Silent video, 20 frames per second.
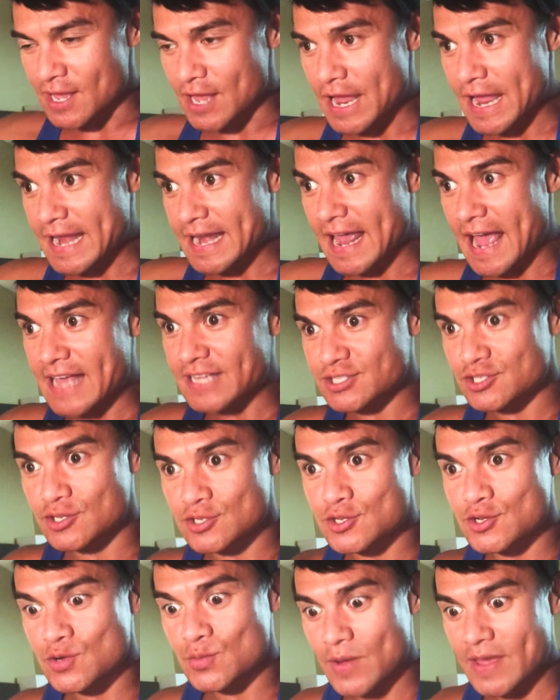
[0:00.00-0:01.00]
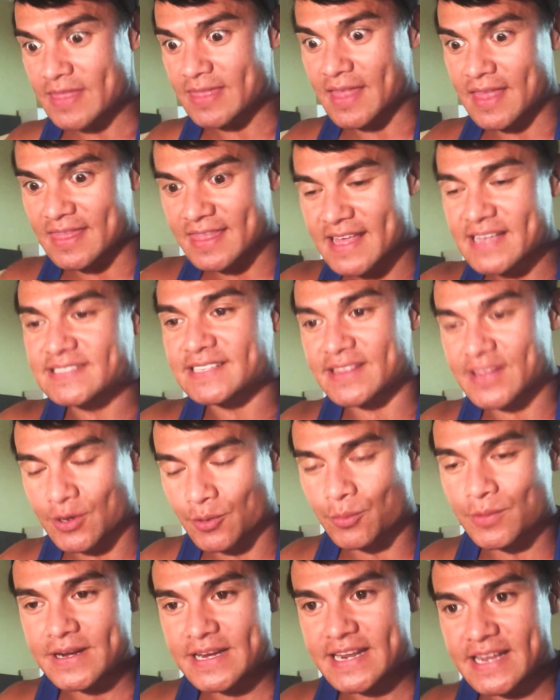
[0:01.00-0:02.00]
it has to do with this and
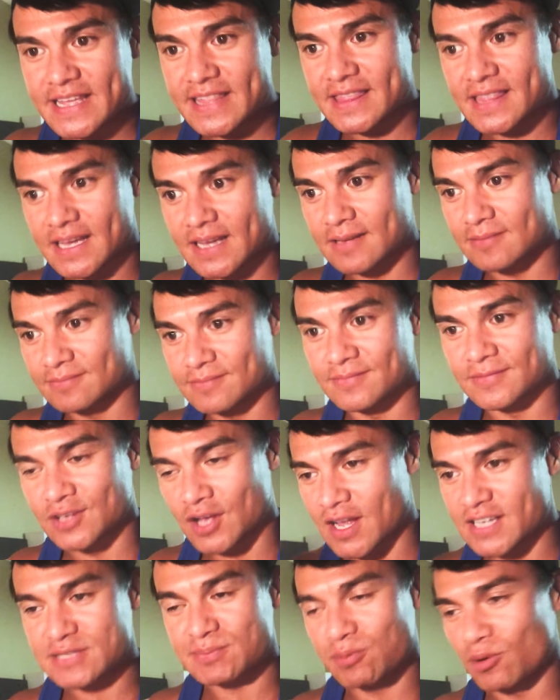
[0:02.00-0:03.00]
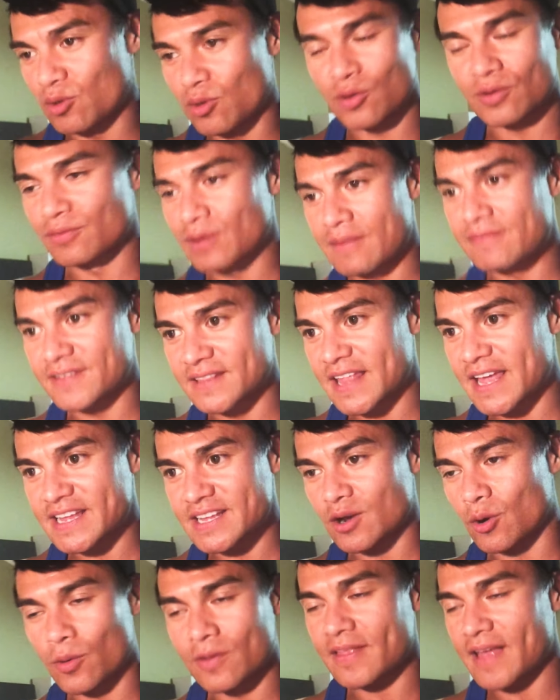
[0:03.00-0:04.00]
they're reading in the gospel or
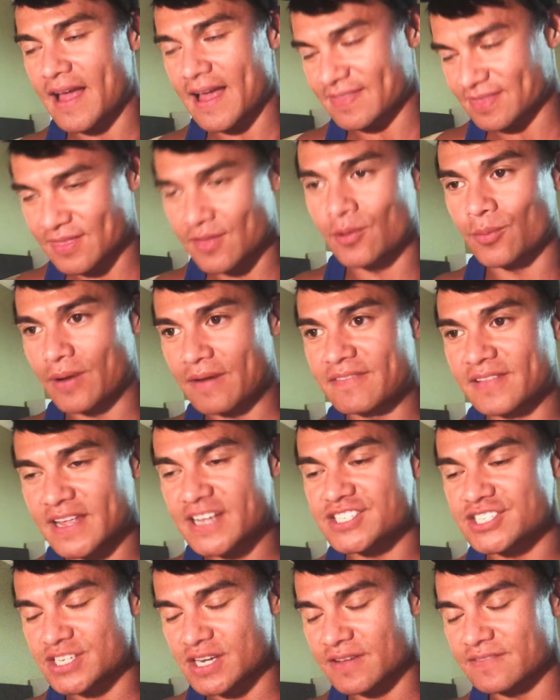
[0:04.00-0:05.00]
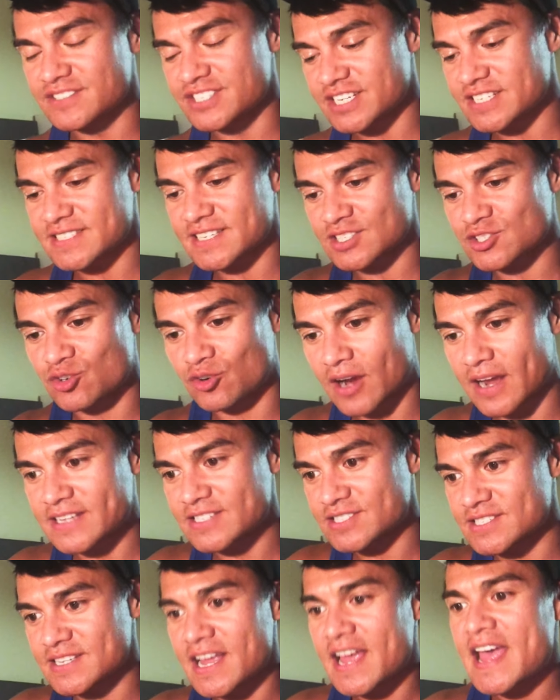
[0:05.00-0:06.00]
revelate or at the revelation of jesus
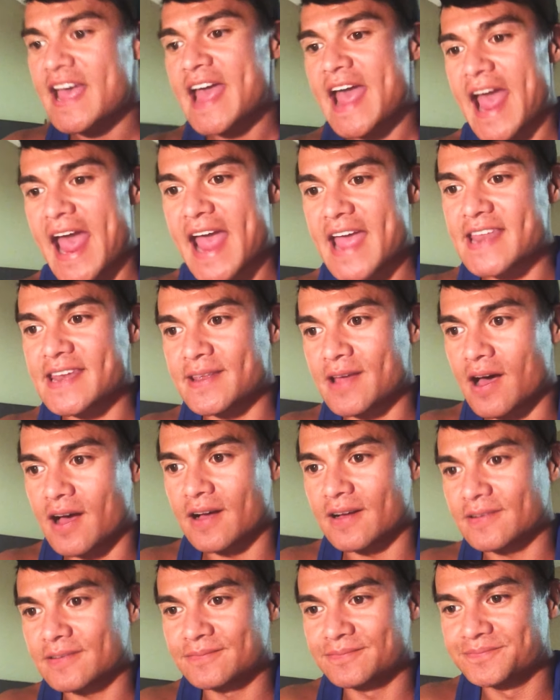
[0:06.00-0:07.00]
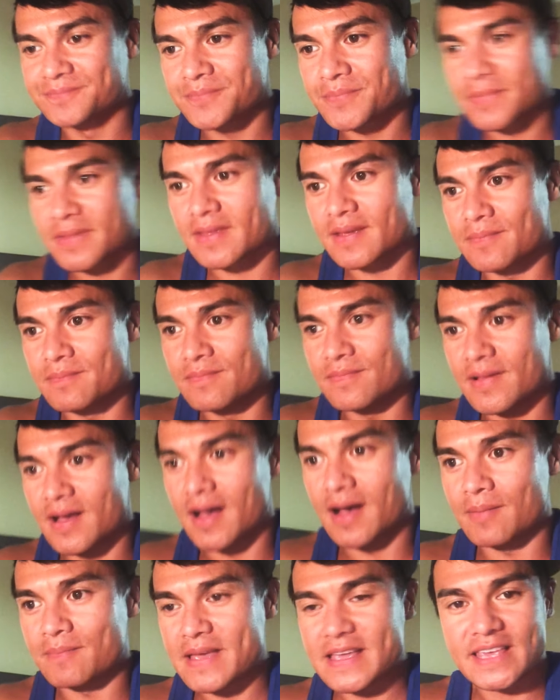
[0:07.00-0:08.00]
christ and uh,
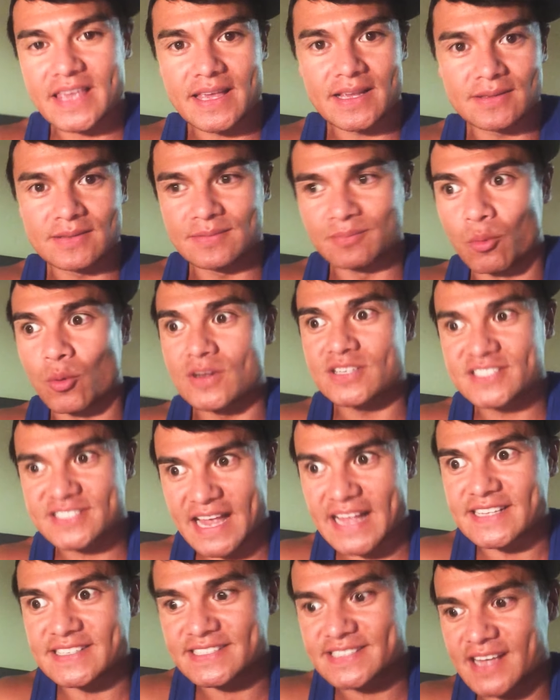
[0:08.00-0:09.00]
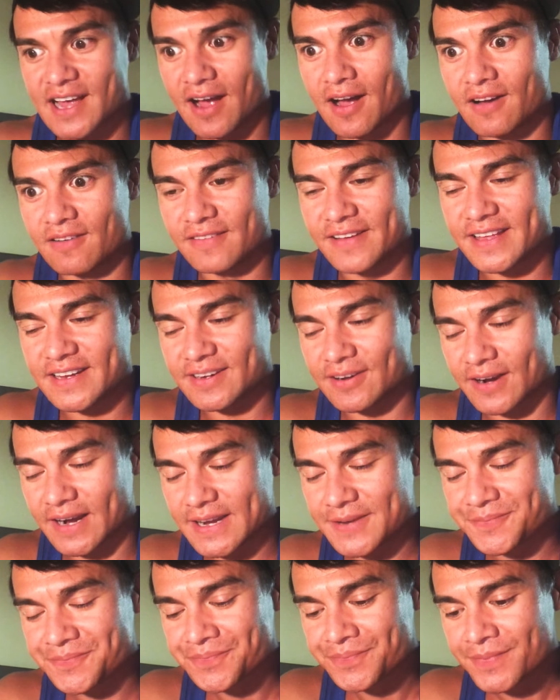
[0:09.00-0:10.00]
uh, making more sense of it
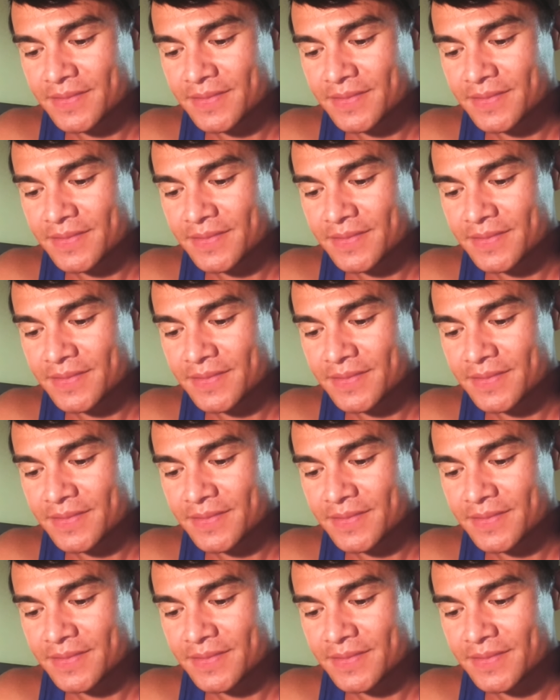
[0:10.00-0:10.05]
right